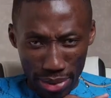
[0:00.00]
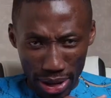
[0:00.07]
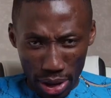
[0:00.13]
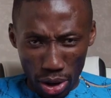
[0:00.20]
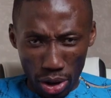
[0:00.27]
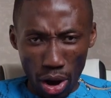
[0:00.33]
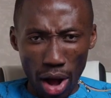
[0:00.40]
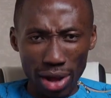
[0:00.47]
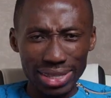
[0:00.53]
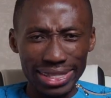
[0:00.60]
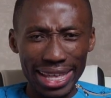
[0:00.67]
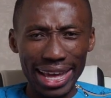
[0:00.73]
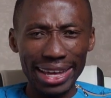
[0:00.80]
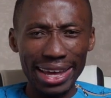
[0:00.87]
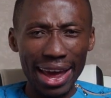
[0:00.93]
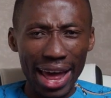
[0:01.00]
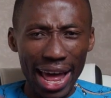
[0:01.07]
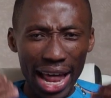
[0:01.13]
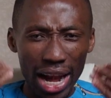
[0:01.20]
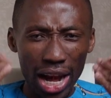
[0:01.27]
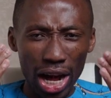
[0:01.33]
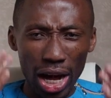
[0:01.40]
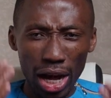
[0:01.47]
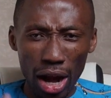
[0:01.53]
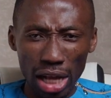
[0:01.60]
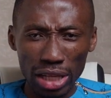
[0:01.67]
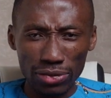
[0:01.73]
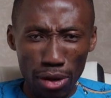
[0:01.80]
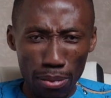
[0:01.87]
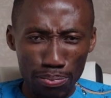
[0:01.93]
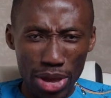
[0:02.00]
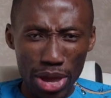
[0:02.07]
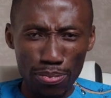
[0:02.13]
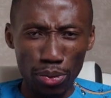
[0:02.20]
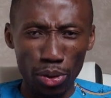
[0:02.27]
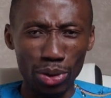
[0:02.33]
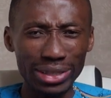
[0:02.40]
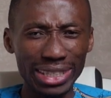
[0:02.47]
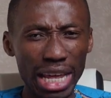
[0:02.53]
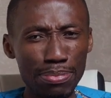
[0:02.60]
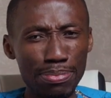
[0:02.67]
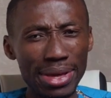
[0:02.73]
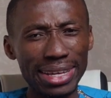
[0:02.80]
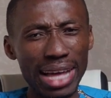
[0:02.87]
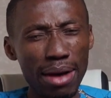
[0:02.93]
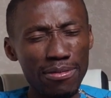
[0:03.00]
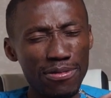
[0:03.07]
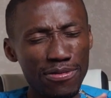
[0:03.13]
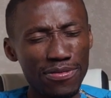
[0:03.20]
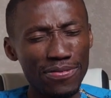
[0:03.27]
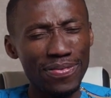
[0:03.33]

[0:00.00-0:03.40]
because they care a lot for people, they become